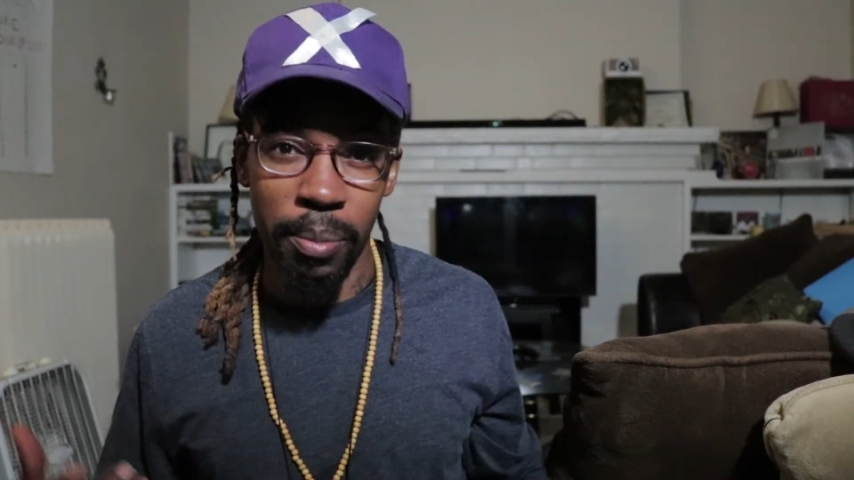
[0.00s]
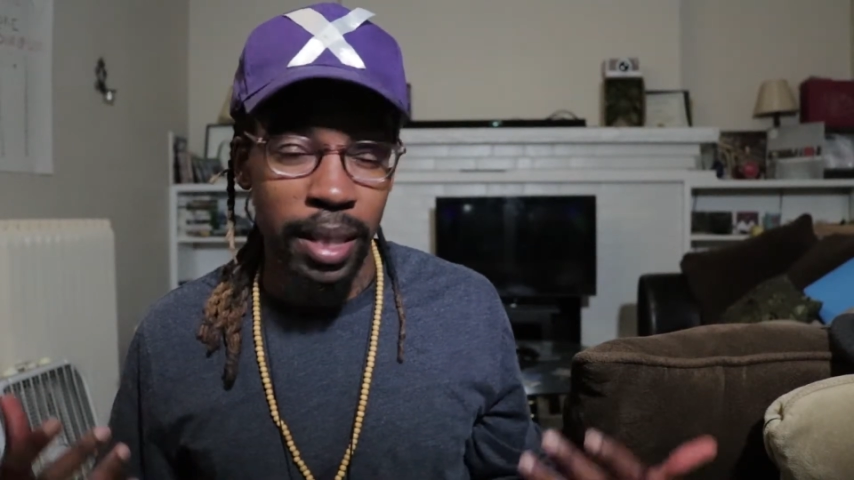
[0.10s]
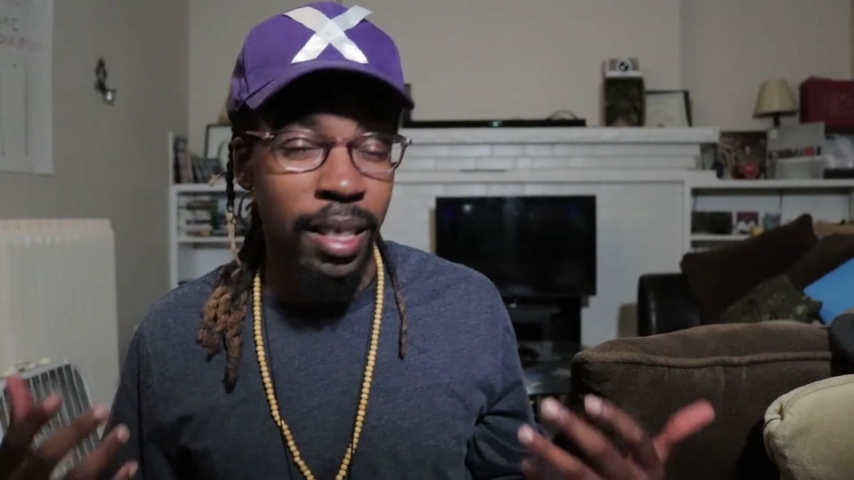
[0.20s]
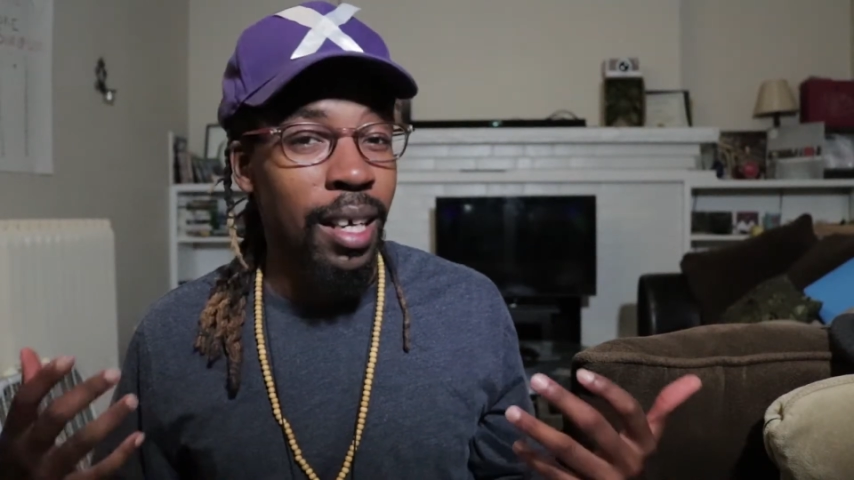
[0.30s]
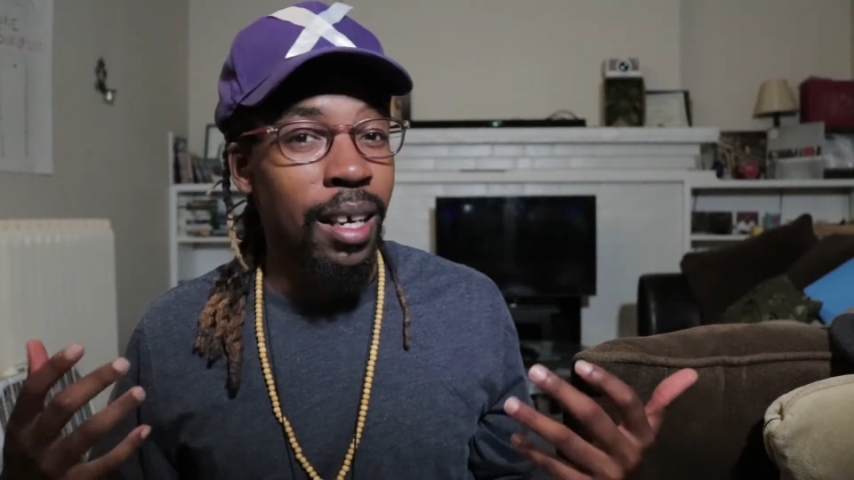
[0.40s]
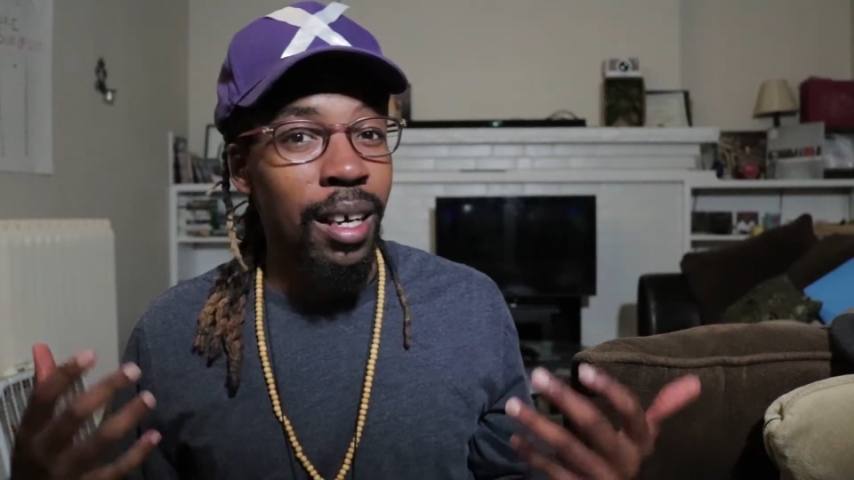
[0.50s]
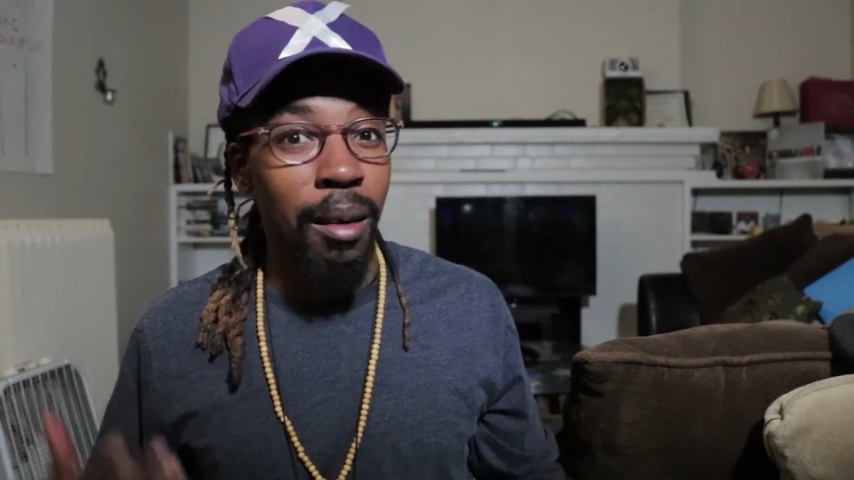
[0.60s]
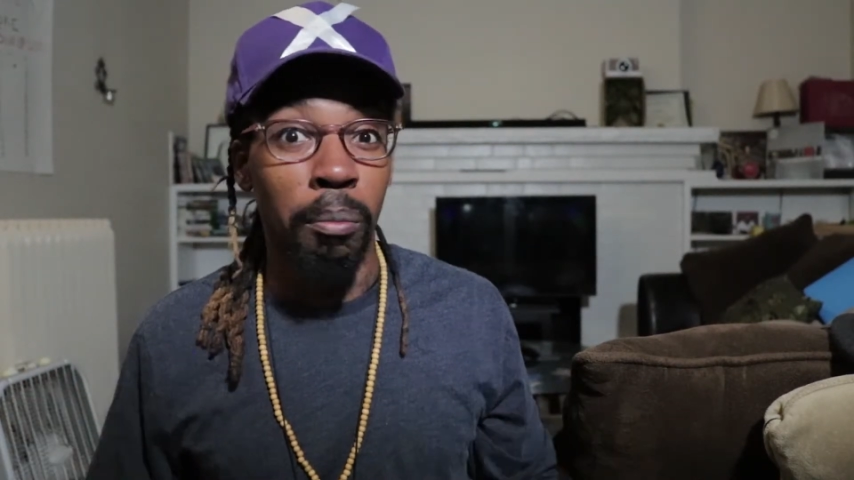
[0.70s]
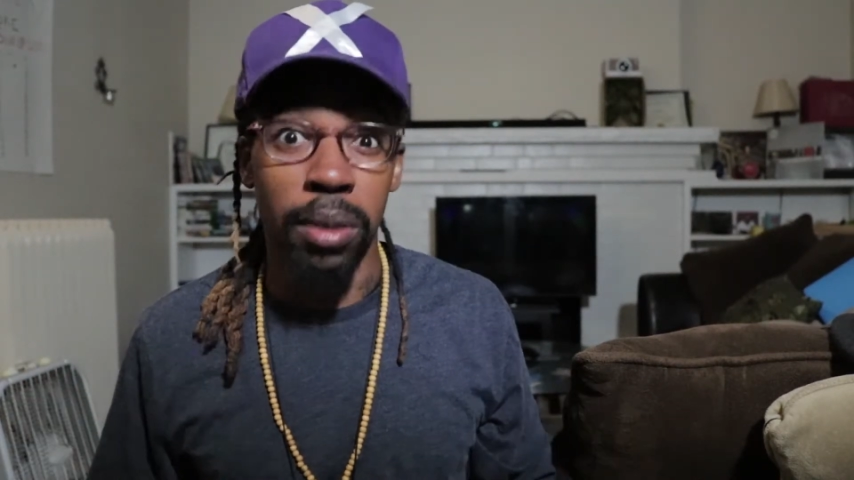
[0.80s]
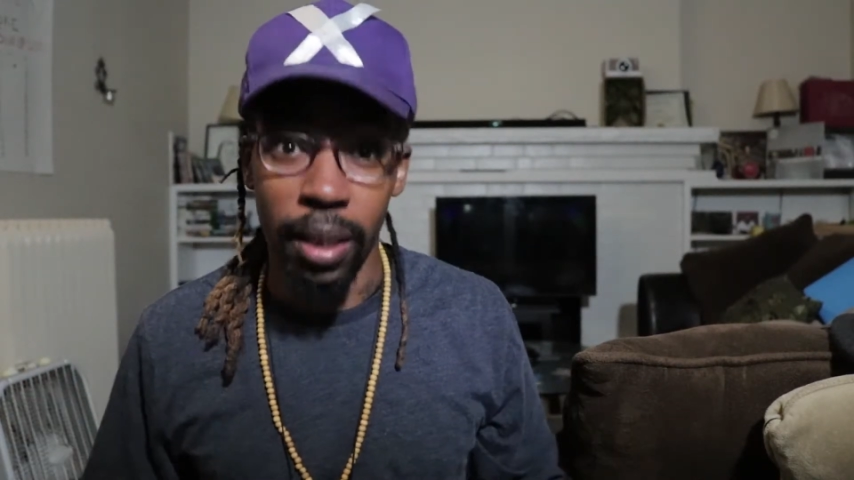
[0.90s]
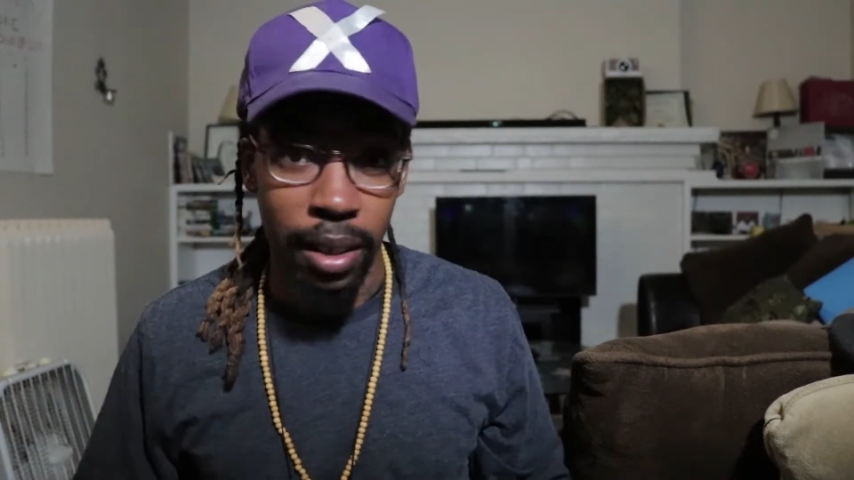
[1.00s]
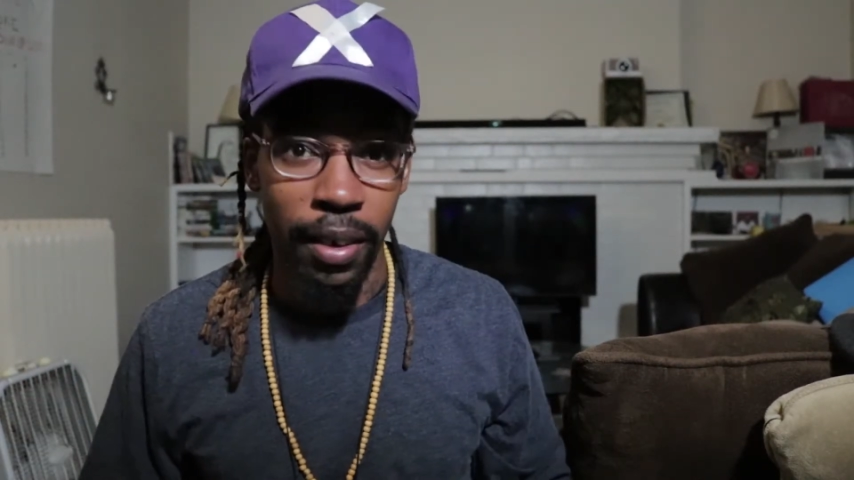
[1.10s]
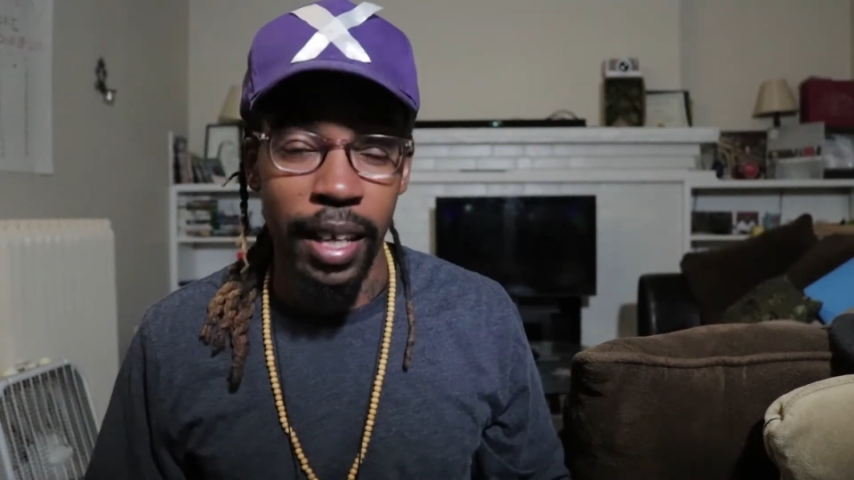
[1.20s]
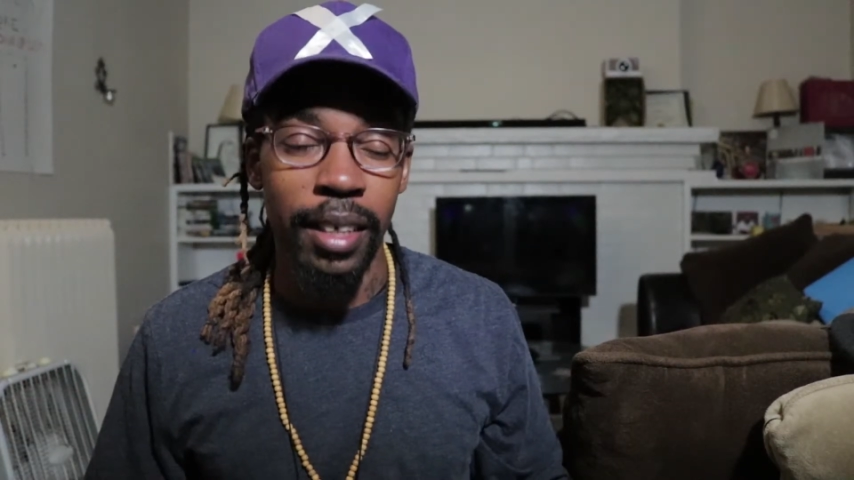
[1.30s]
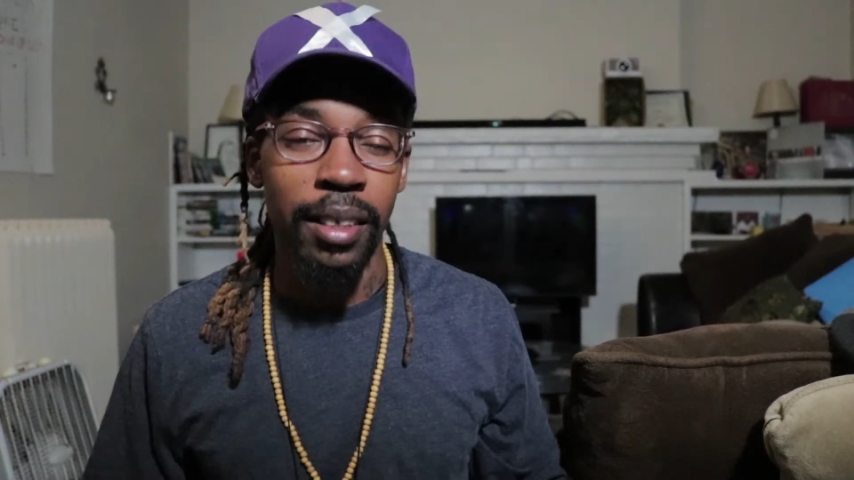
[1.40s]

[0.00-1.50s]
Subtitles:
be obliterated.